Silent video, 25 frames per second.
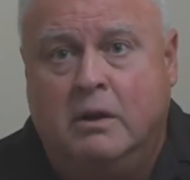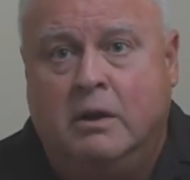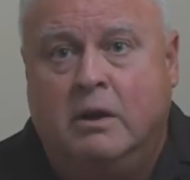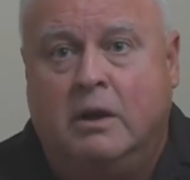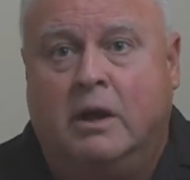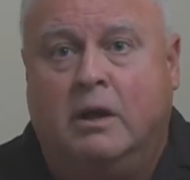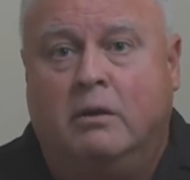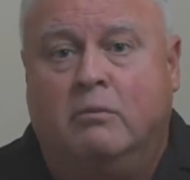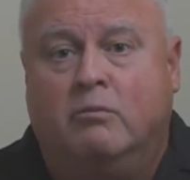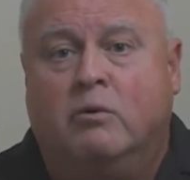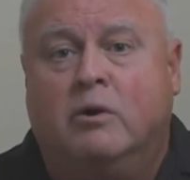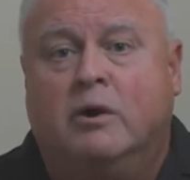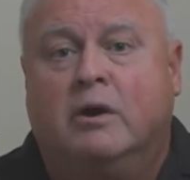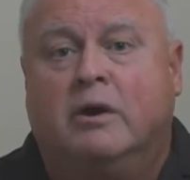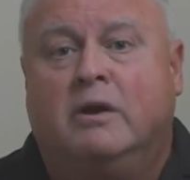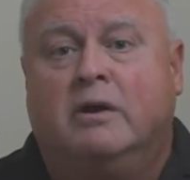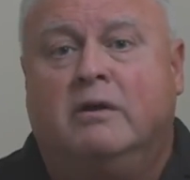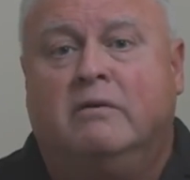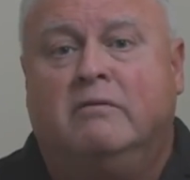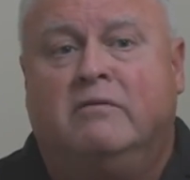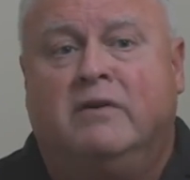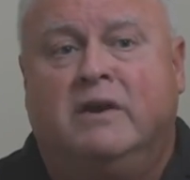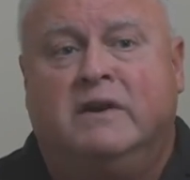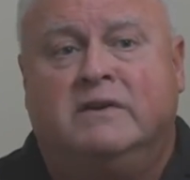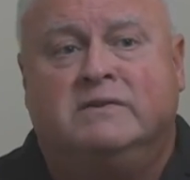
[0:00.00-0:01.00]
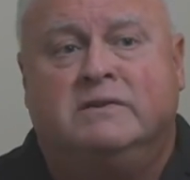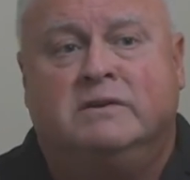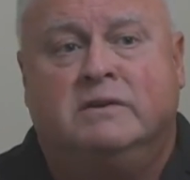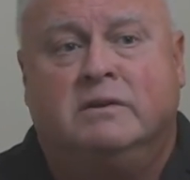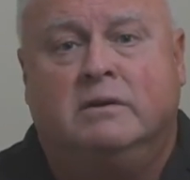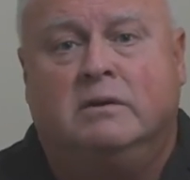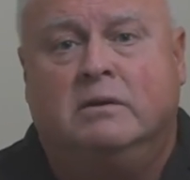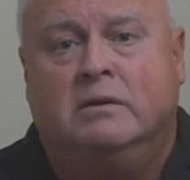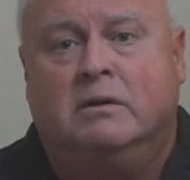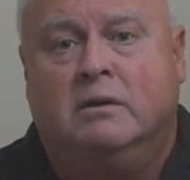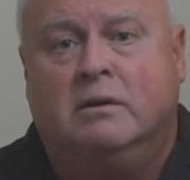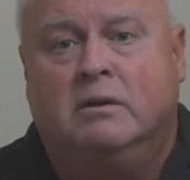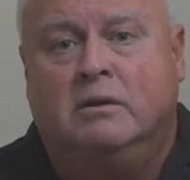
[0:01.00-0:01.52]
and we're going to invest
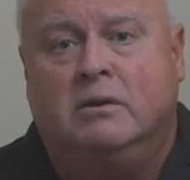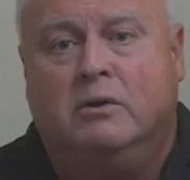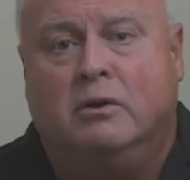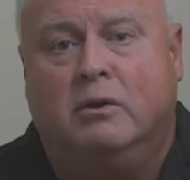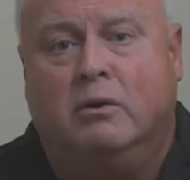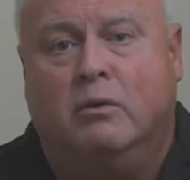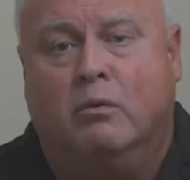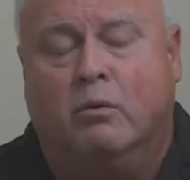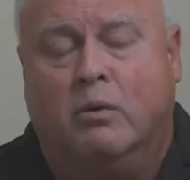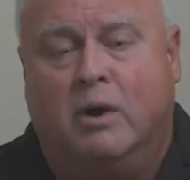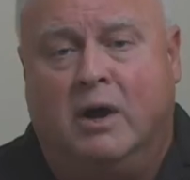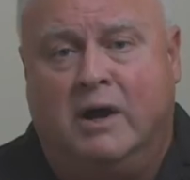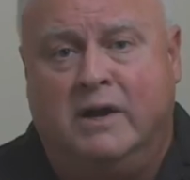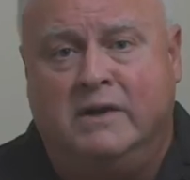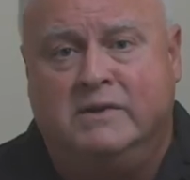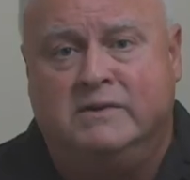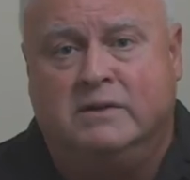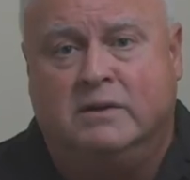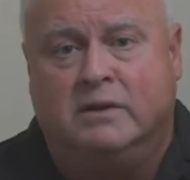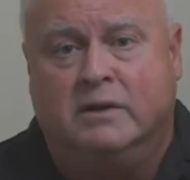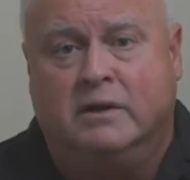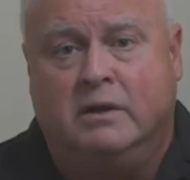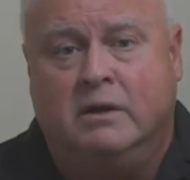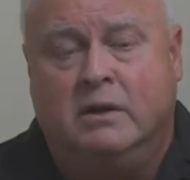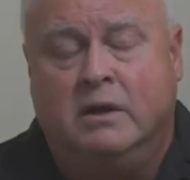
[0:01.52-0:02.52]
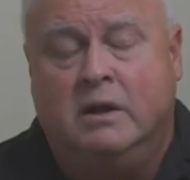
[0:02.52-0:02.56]
it, wisely.